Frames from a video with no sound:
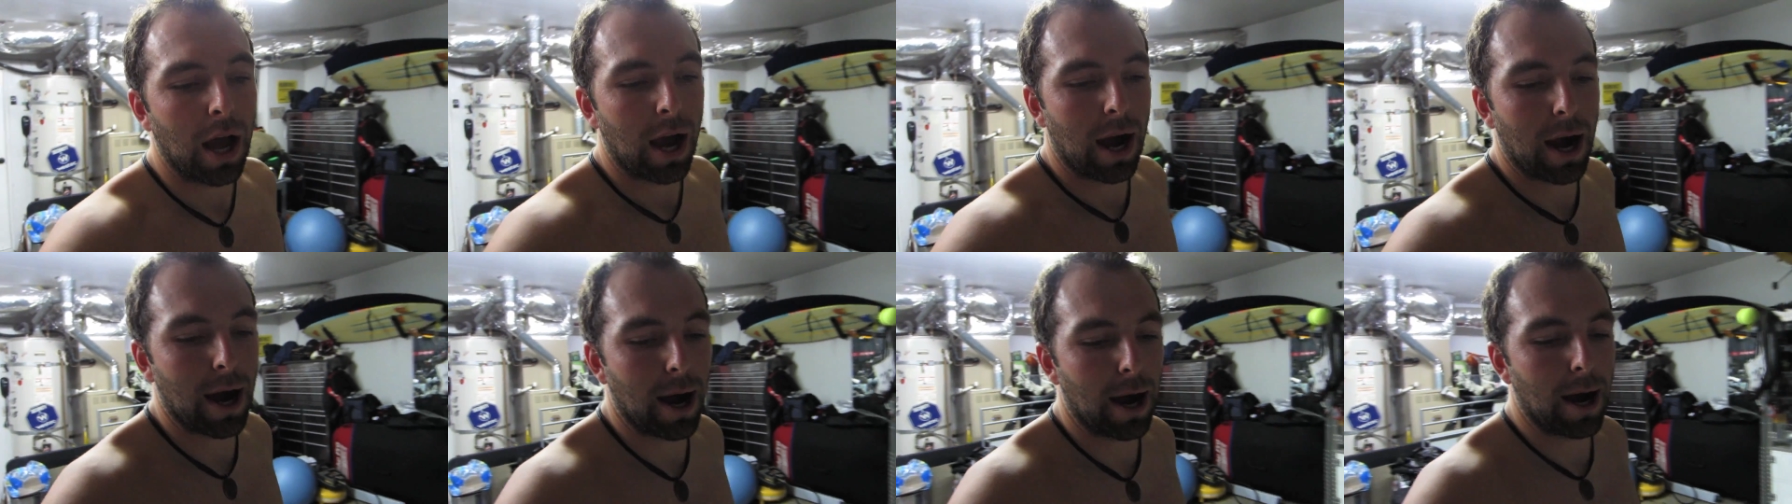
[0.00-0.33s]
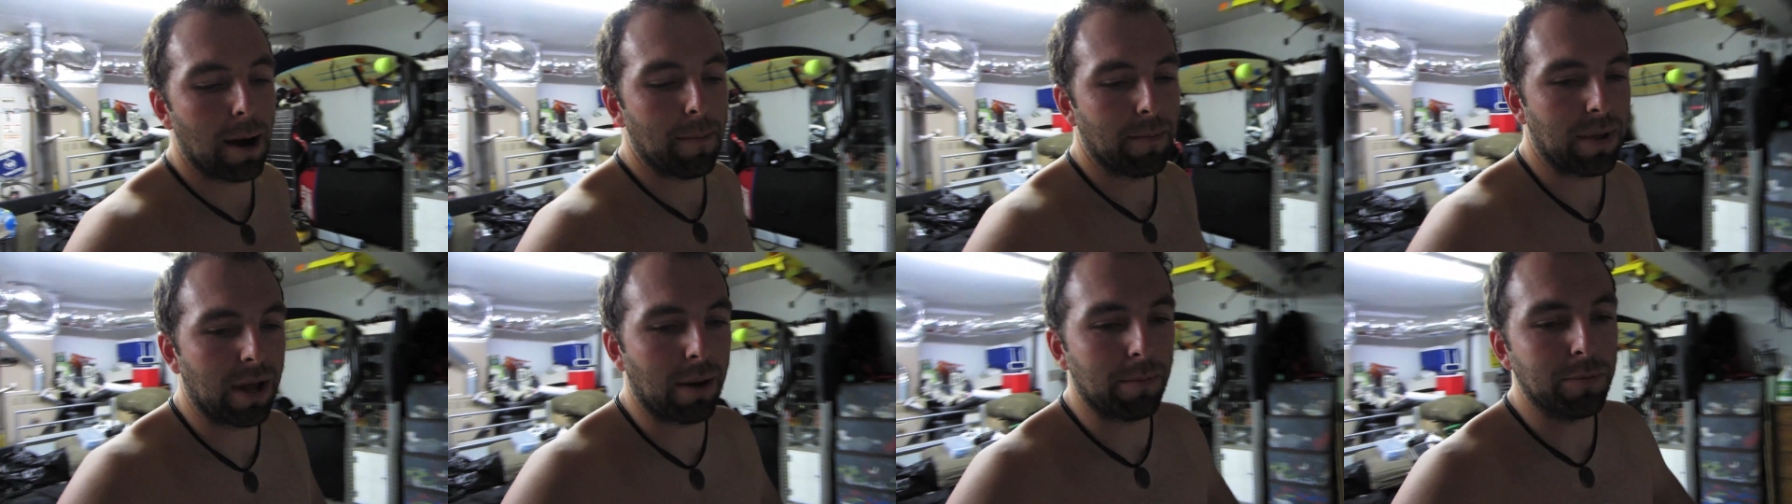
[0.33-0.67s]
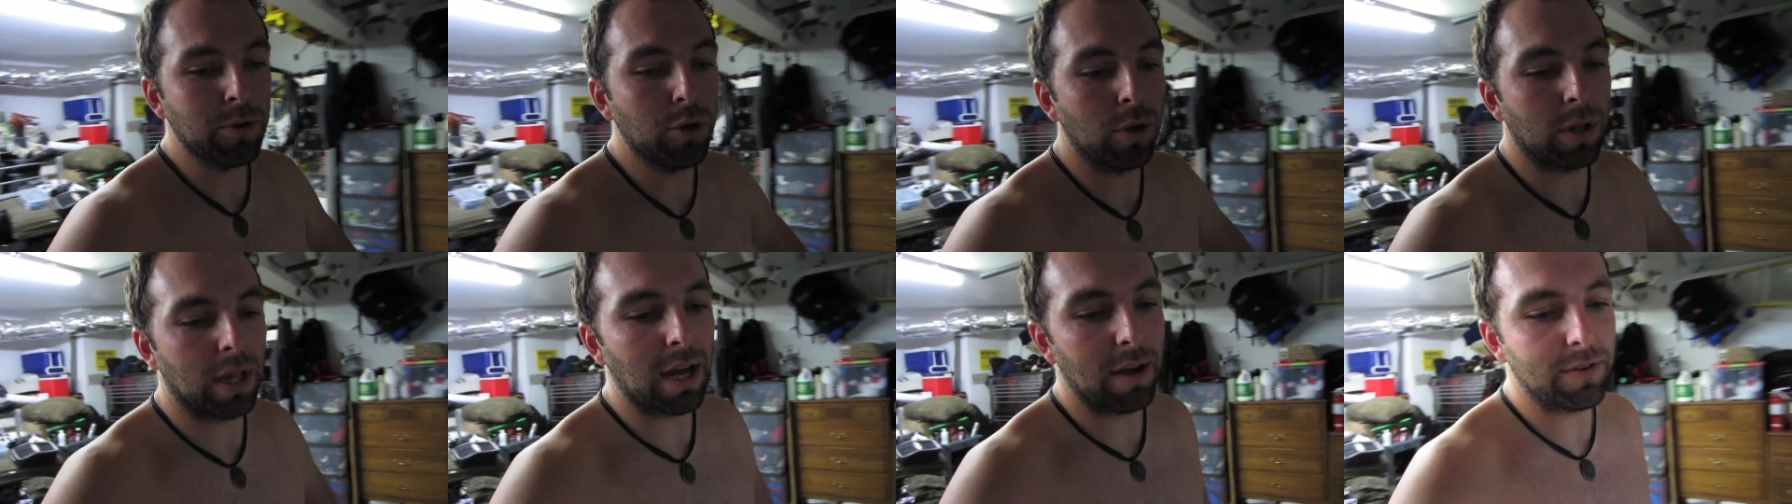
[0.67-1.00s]
Yeah, I'm
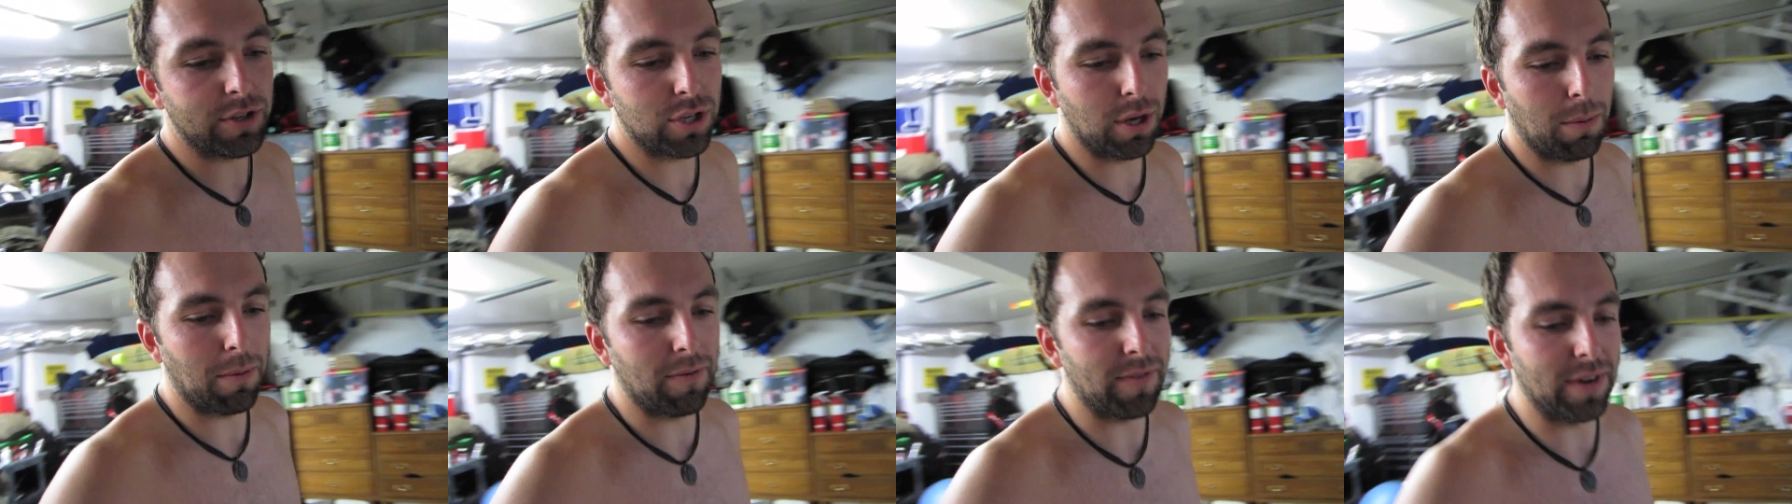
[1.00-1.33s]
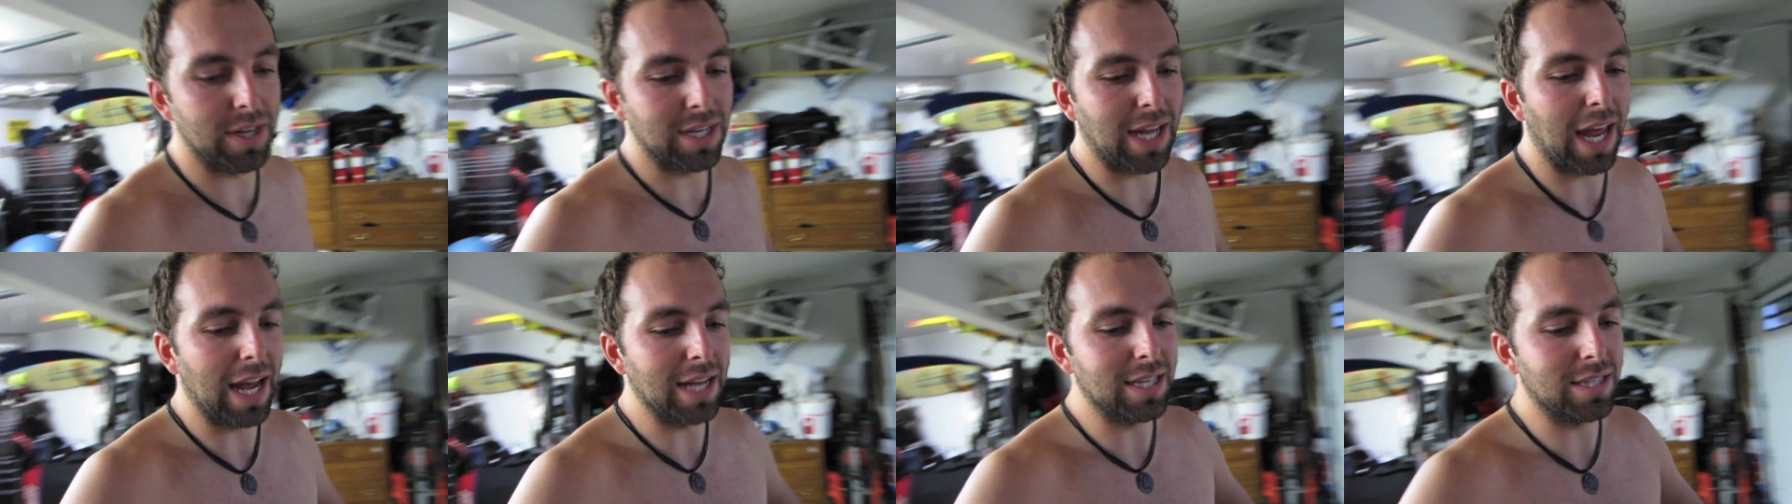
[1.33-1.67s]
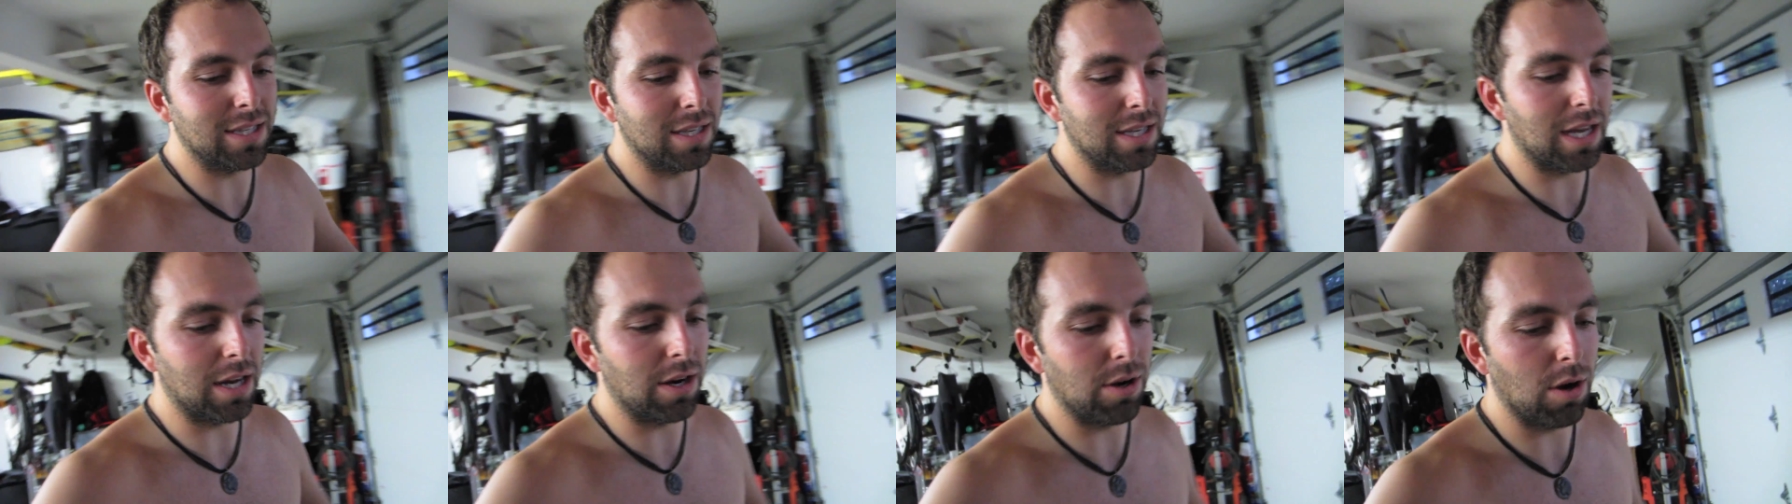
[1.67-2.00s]
gonna do a live show. My friend
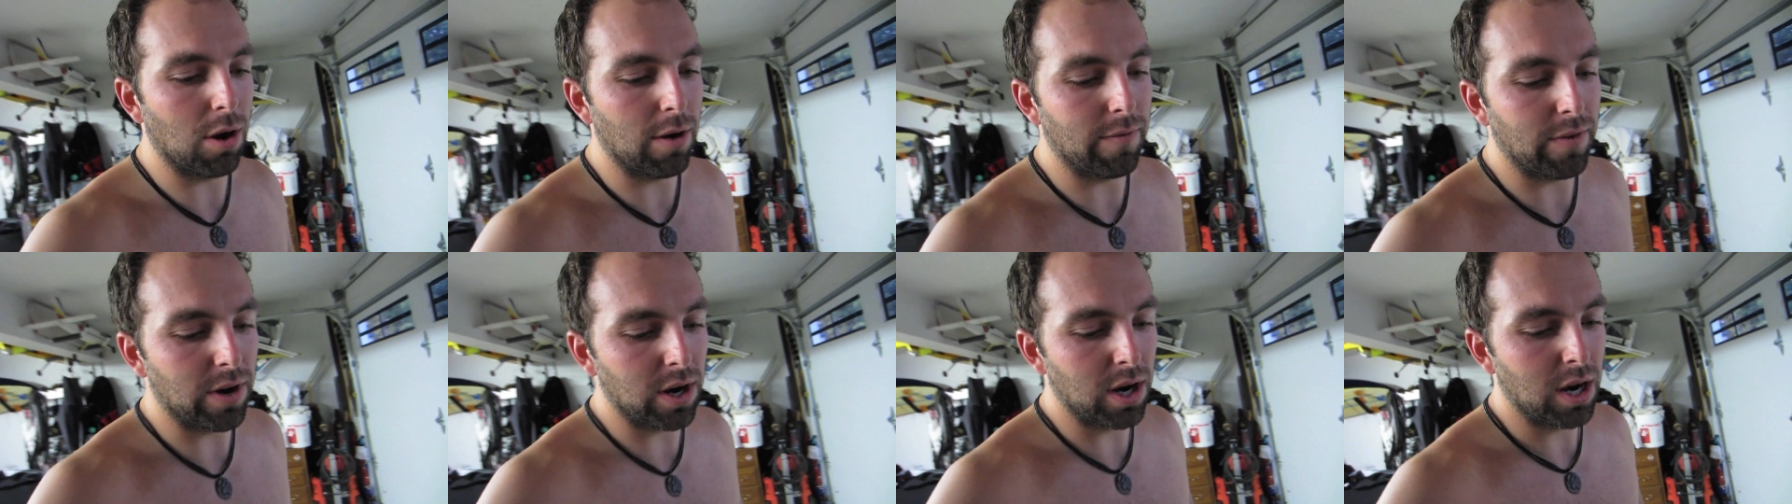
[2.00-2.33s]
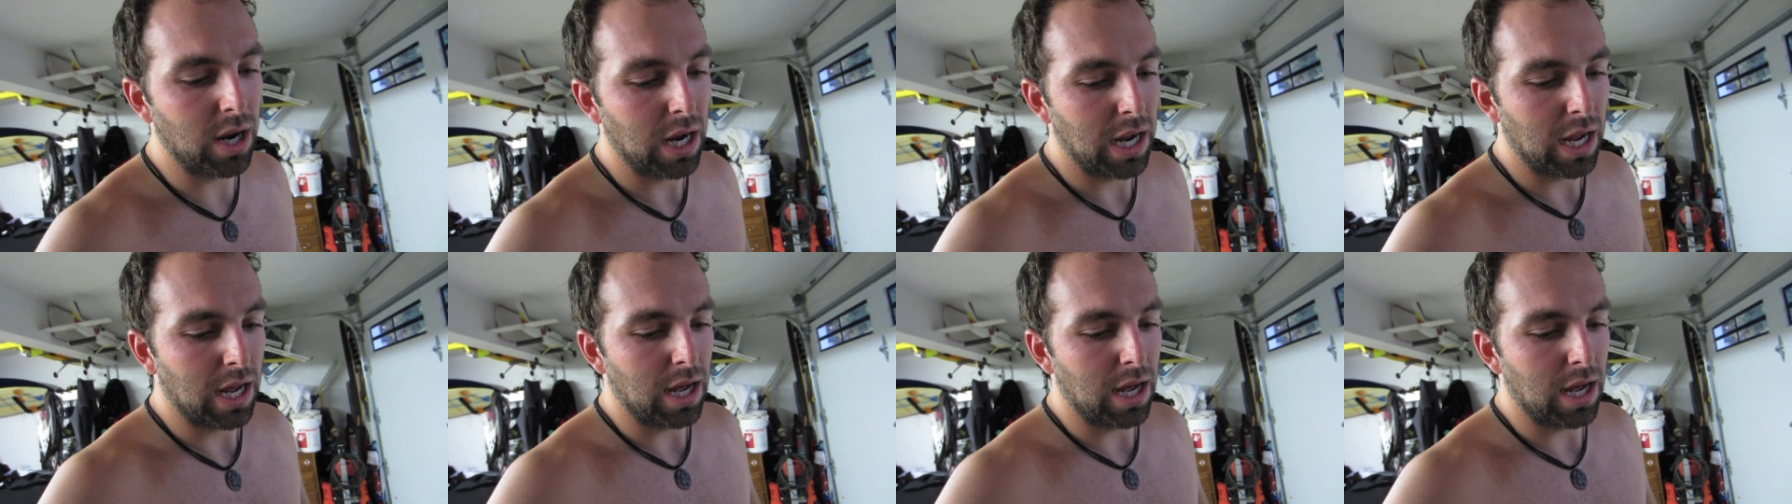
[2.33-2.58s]
Casey's heading over.